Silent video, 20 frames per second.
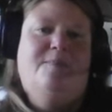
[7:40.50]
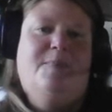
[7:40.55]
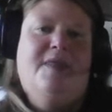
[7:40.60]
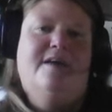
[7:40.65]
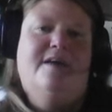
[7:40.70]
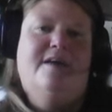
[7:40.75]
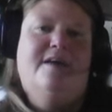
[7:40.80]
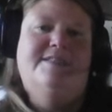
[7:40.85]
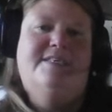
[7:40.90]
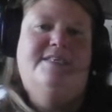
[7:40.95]

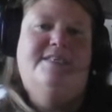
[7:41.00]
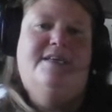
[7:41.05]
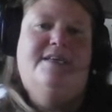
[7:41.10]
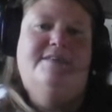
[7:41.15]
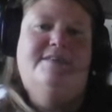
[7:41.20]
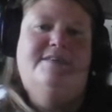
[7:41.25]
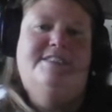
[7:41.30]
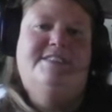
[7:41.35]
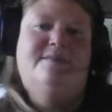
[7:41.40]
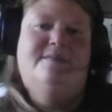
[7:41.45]
I'll send
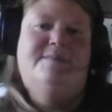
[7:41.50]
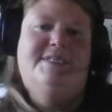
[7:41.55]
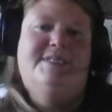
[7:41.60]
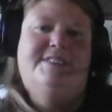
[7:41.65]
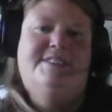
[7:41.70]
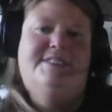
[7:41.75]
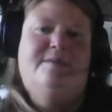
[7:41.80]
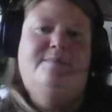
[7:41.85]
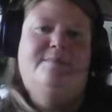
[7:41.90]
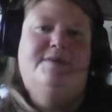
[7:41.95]
out some
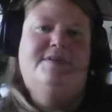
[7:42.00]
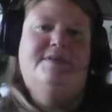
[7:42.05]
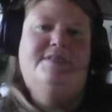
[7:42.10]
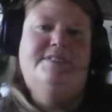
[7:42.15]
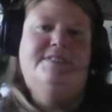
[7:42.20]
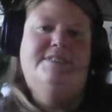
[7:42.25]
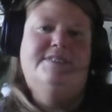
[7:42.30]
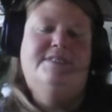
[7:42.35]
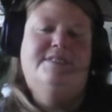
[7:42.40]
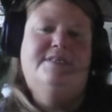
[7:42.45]

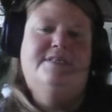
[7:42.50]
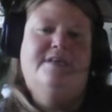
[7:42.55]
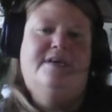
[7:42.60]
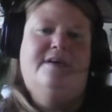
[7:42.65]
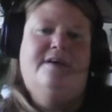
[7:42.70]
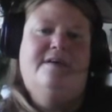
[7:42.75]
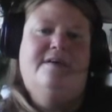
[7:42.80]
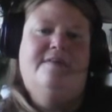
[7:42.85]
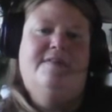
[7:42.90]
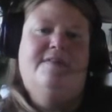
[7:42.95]
examples
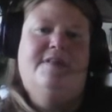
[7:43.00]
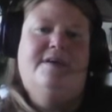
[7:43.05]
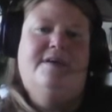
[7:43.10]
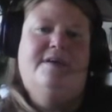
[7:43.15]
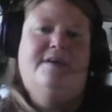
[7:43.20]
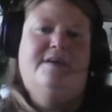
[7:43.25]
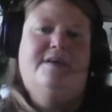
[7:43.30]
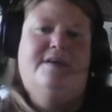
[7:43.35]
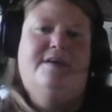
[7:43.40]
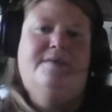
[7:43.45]
of
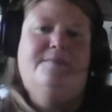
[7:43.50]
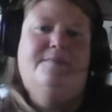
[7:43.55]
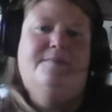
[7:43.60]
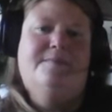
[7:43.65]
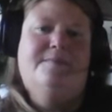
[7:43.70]
the